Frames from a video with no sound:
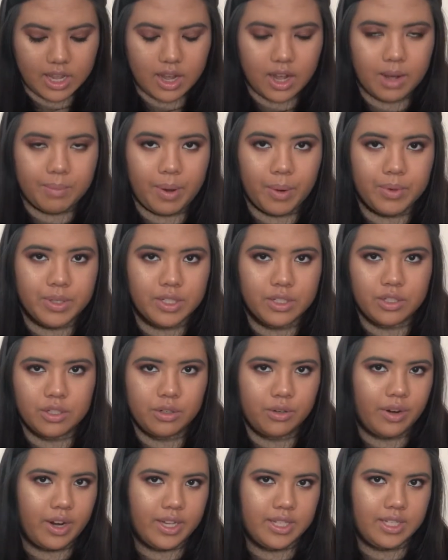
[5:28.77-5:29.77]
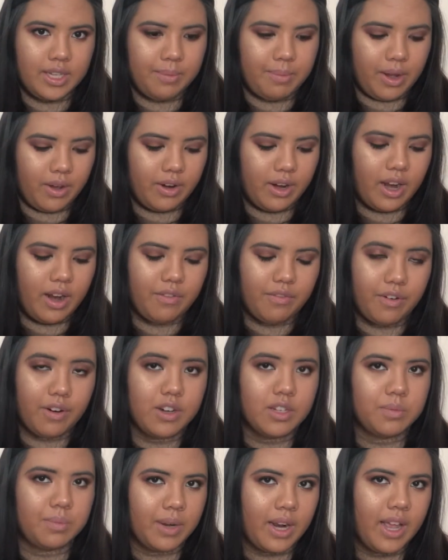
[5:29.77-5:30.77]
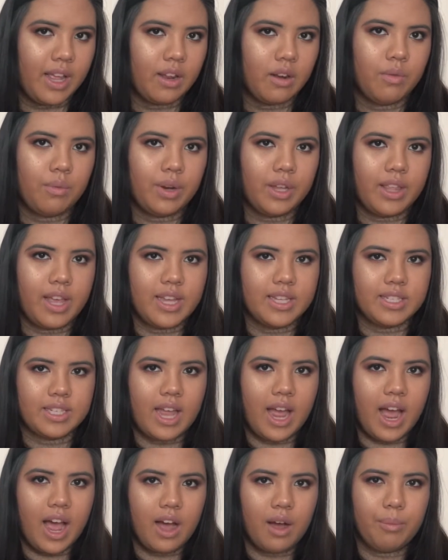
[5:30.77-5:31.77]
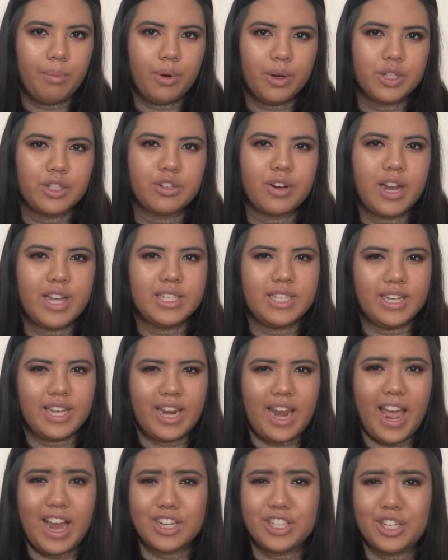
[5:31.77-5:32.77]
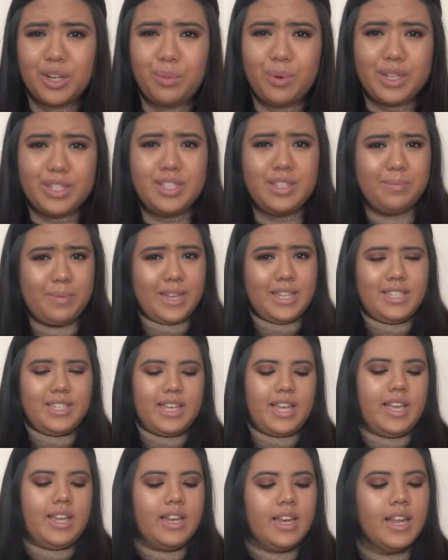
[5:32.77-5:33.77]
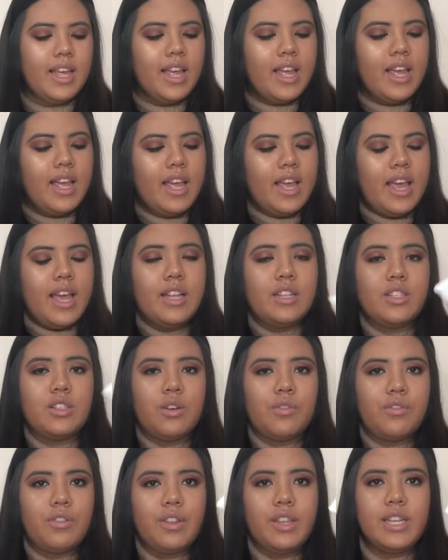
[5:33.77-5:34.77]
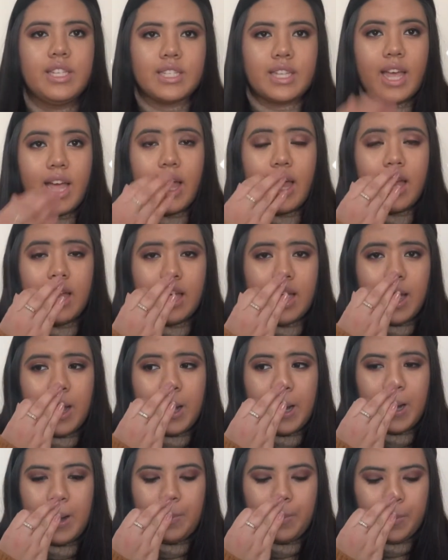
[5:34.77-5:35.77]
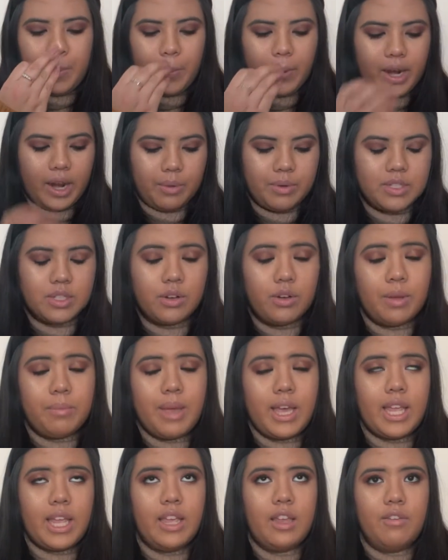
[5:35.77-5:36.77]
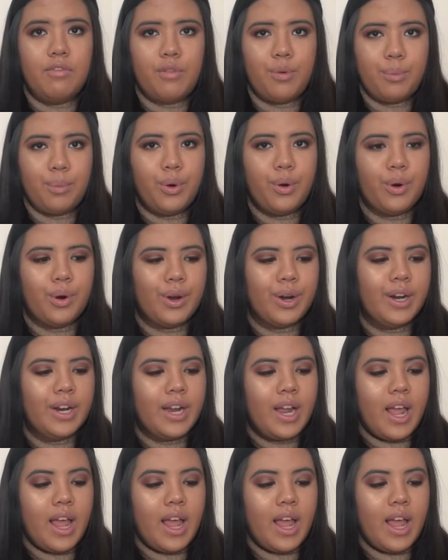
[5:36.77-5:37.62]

I wasn't too crazy about it at first, but I realized how moisturizing it actually was to my skin. And so for this guy, when I was going back in for more,